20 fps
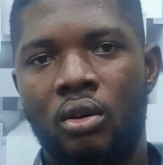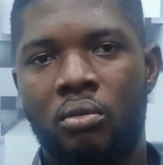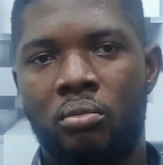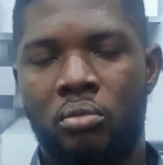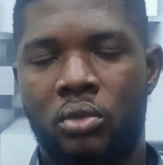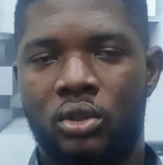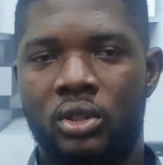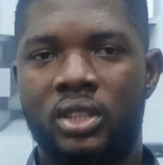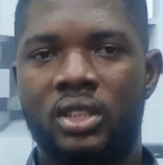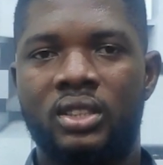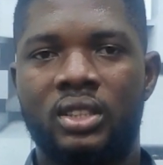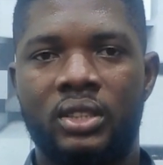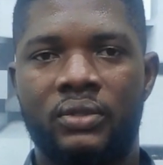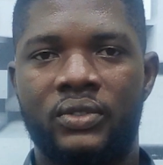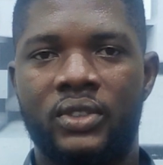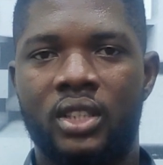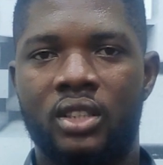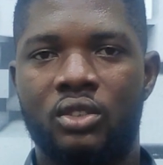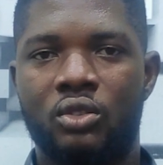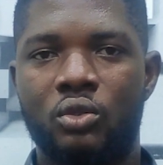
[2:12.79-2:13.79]
But this, if
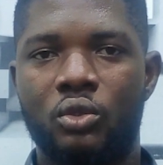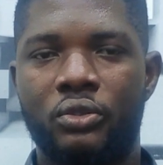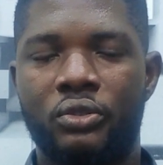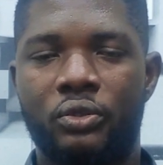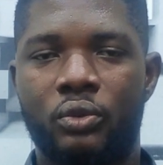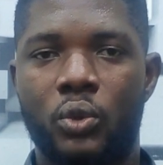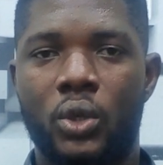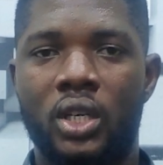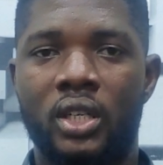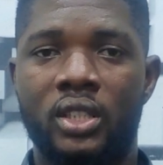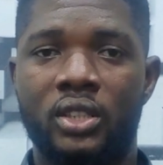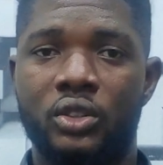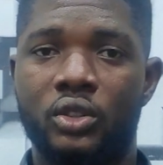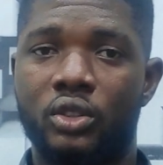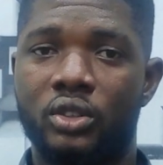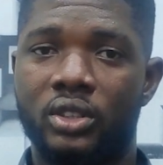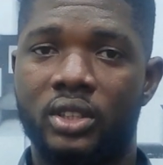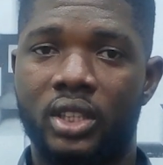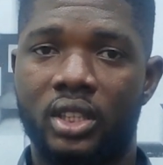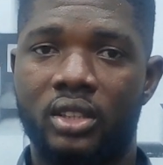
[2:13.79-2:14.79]
there's no fuel in your
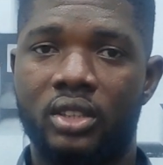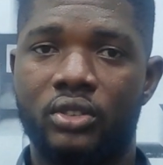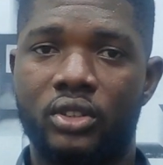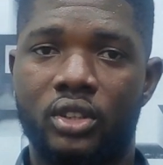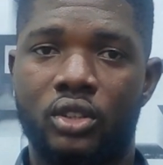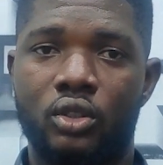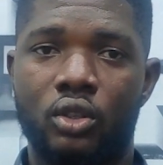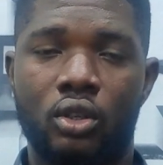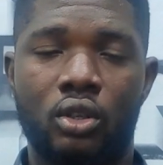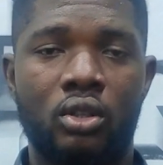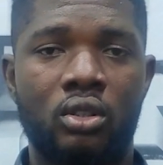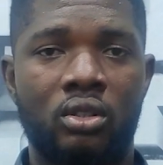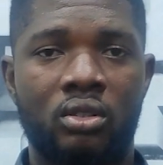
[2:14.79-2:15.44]
generator